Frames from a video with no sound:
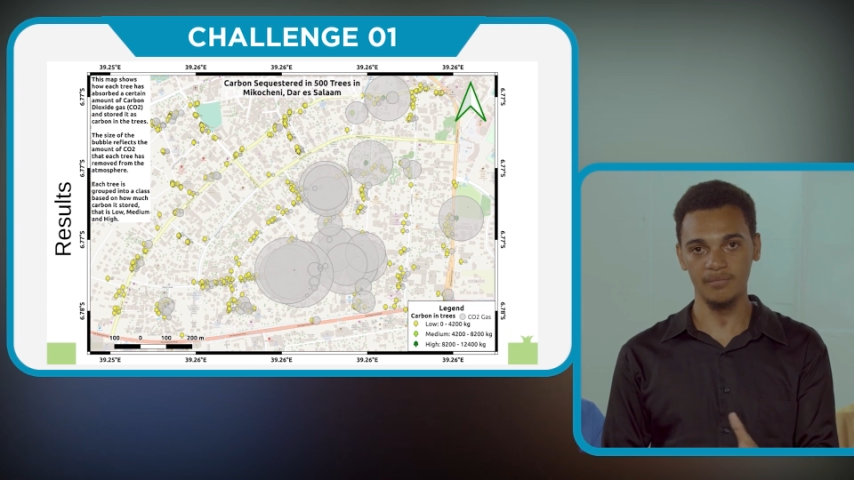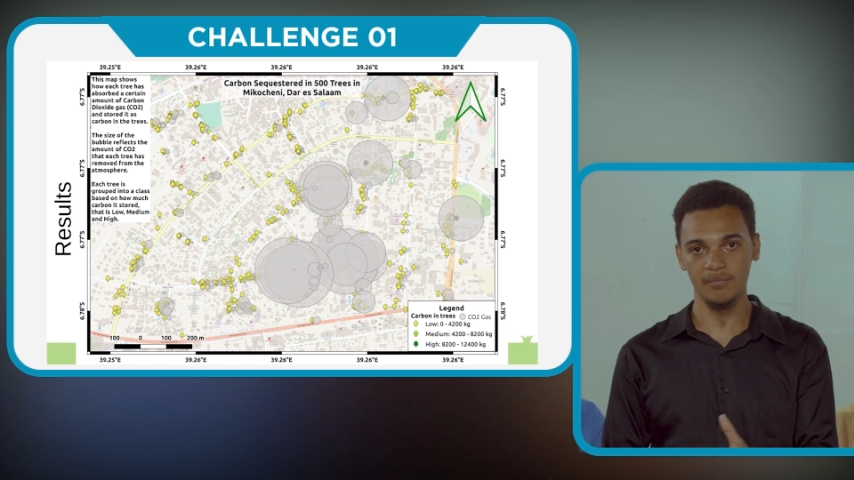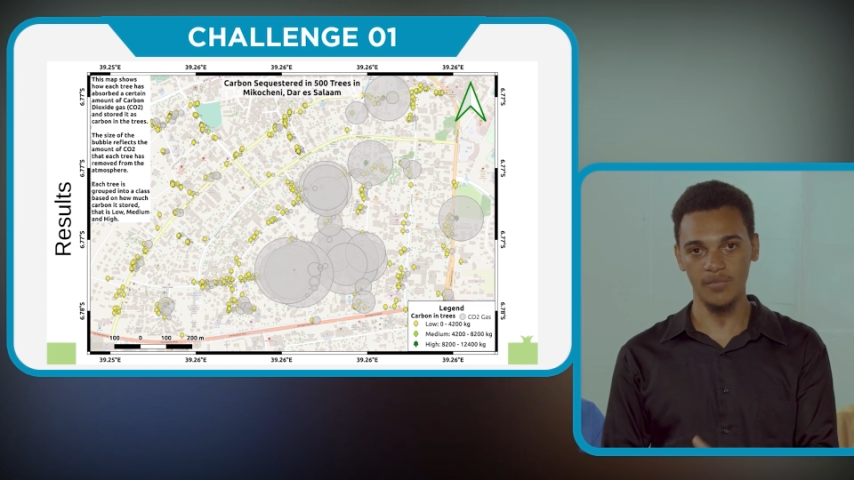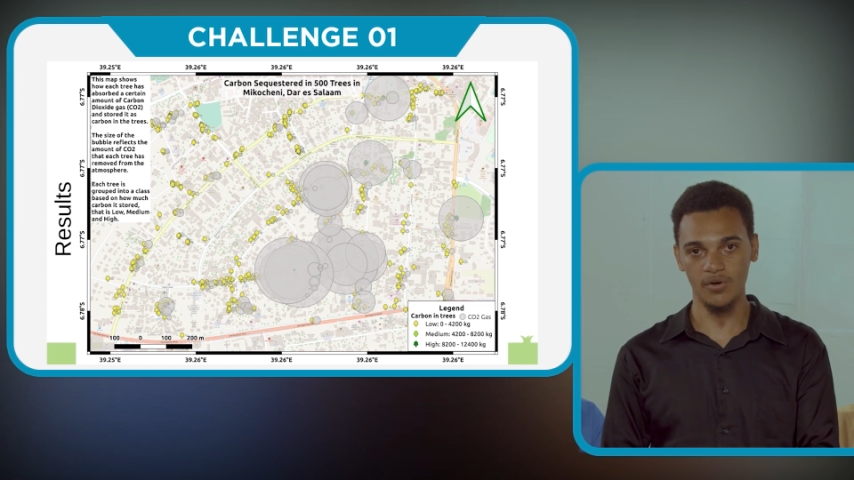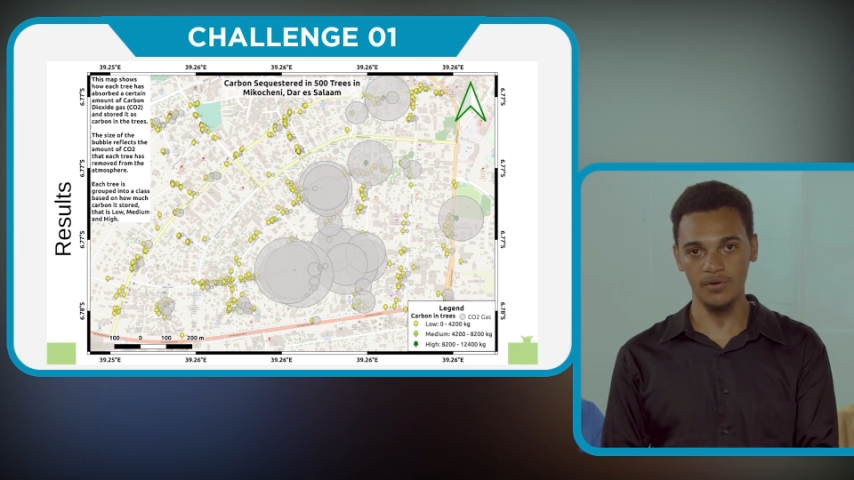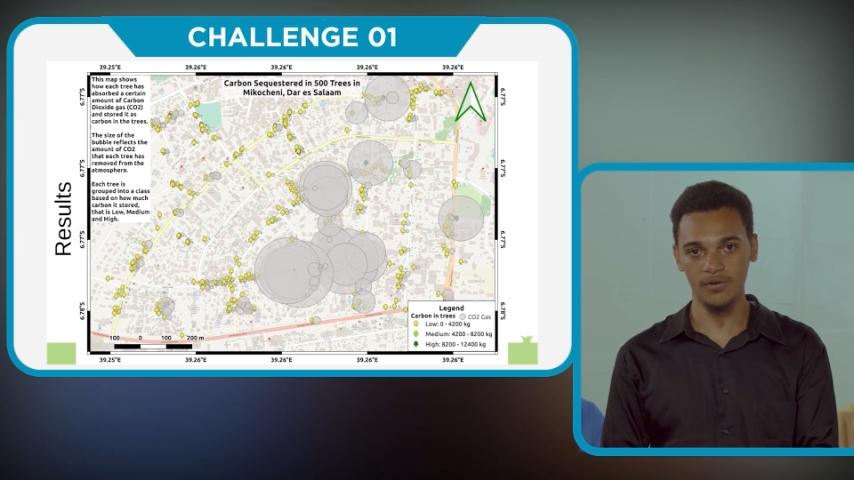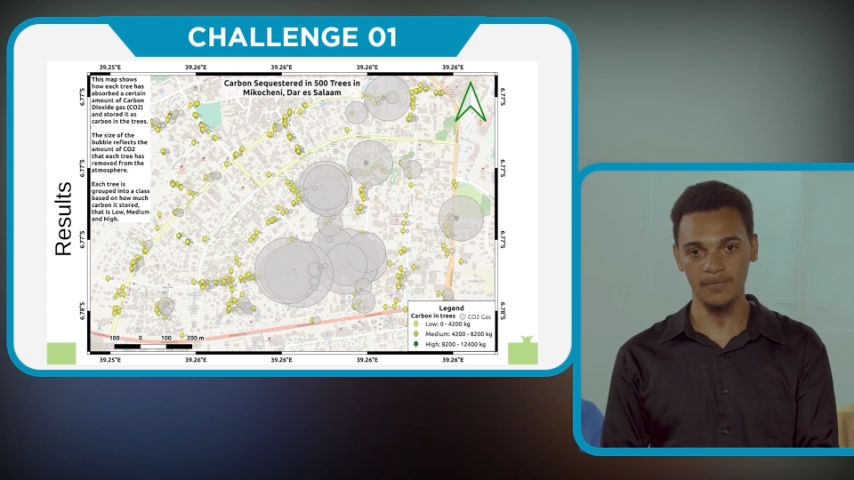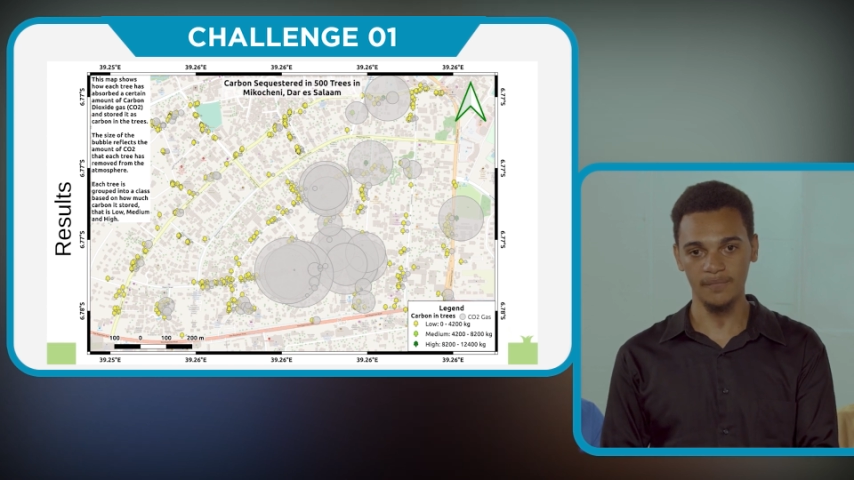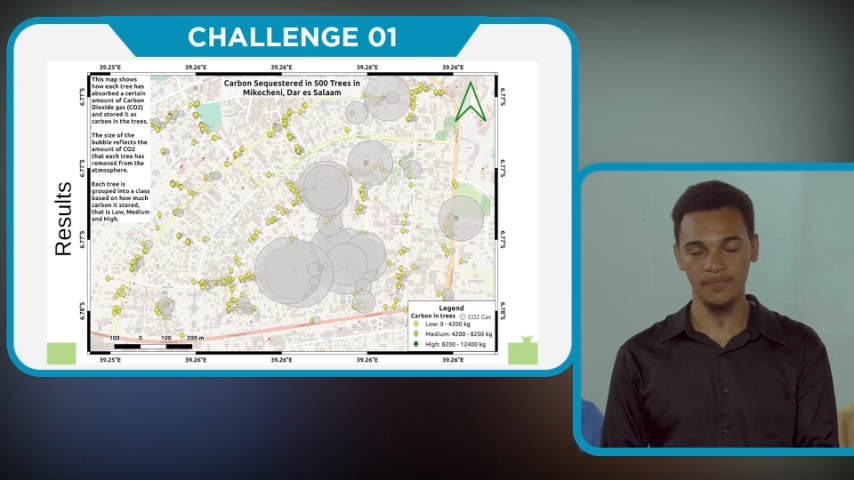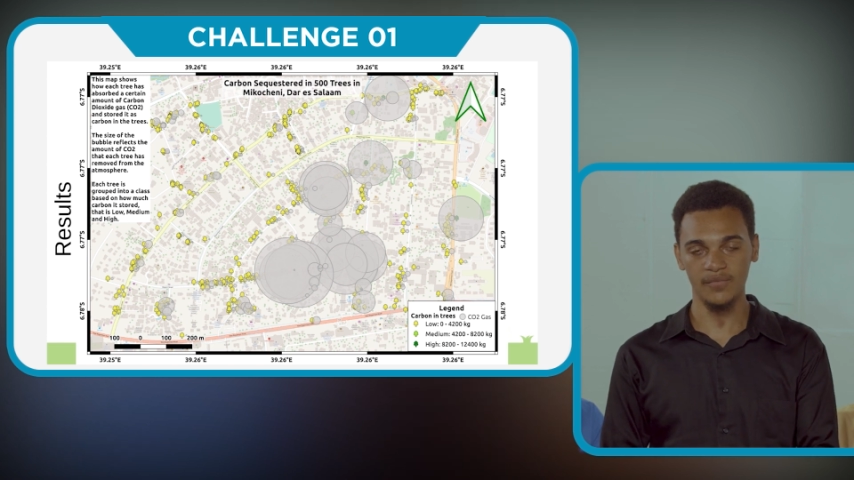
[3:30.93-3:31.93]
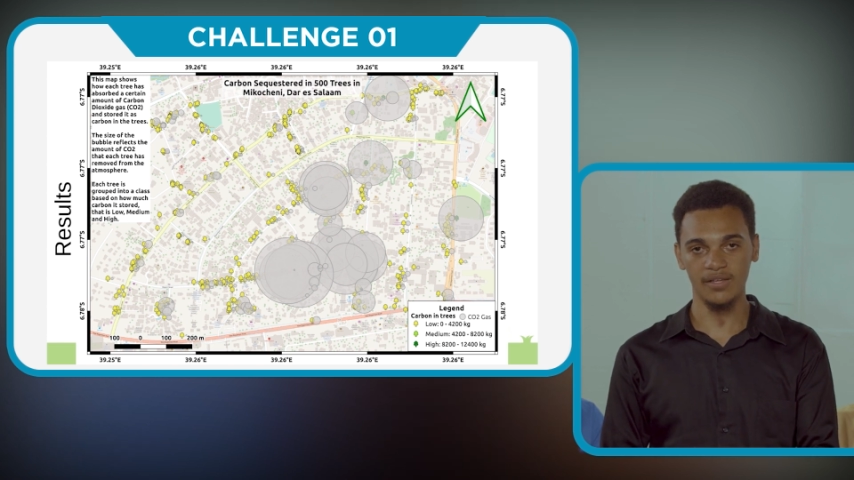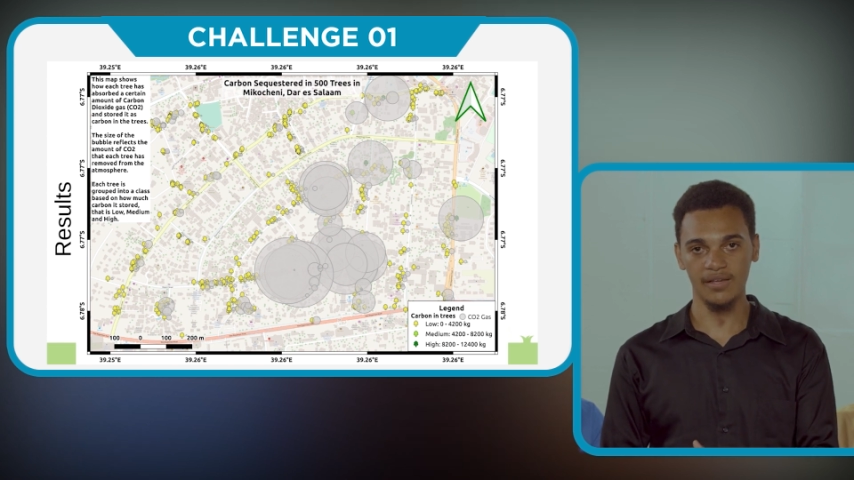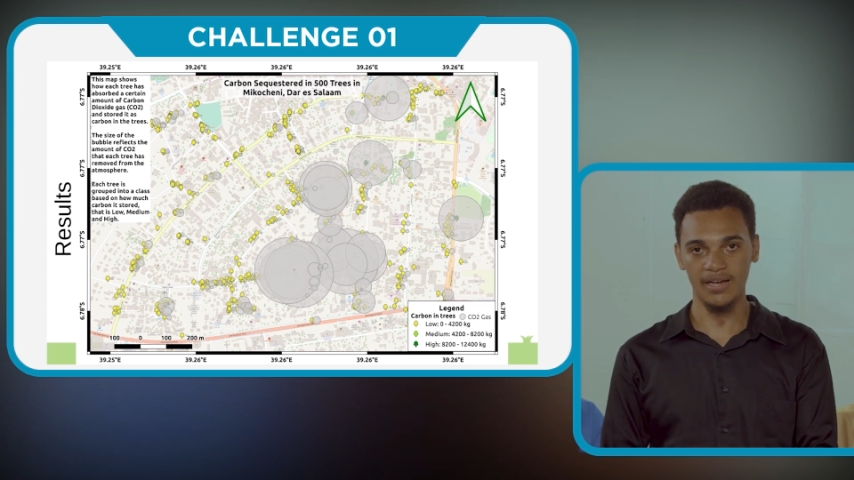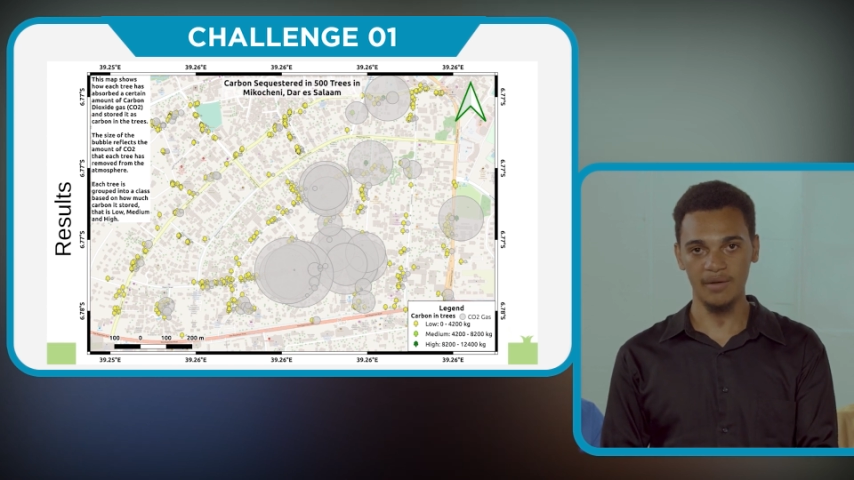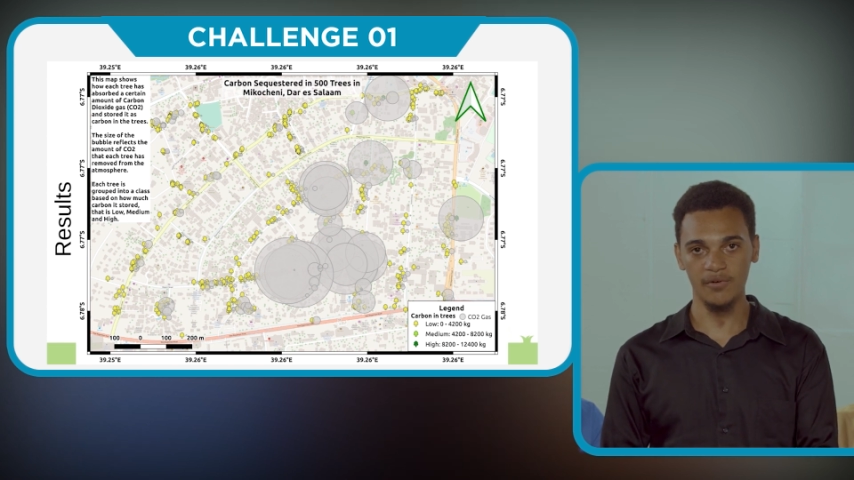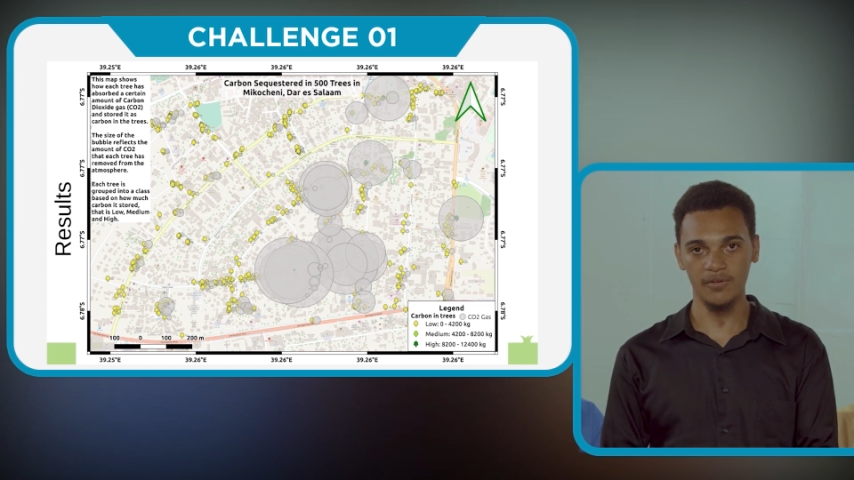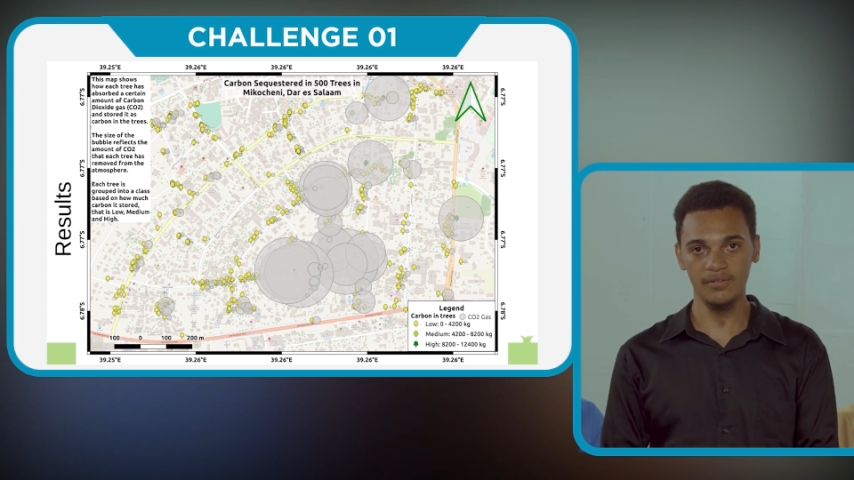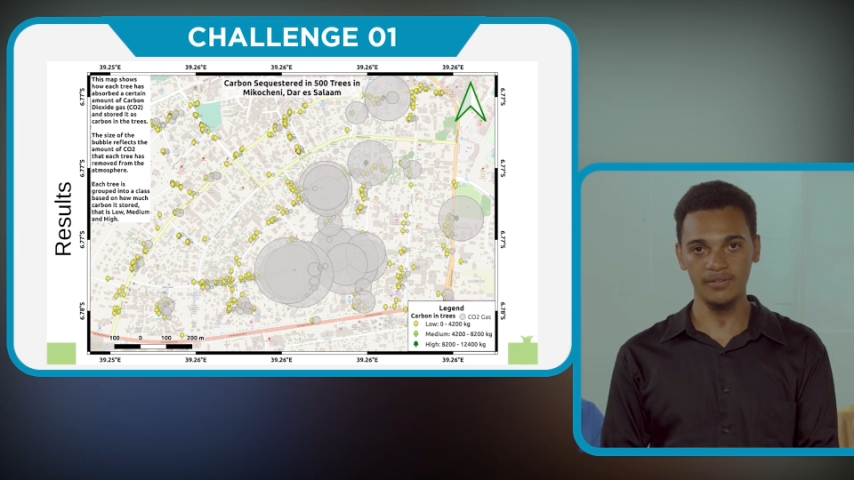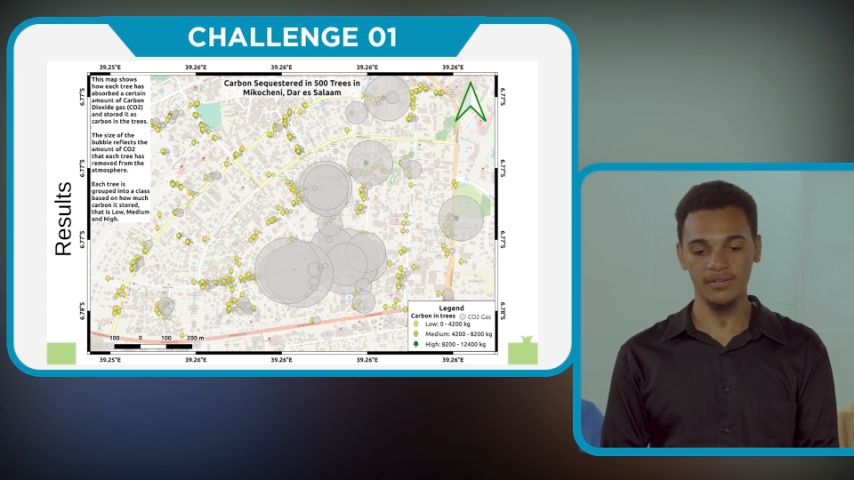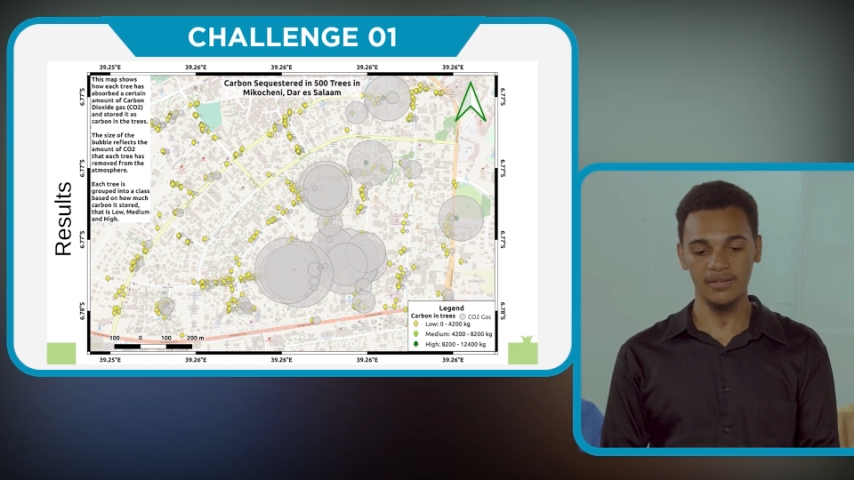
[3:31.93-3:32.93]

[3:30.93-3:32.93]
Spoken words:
more carbon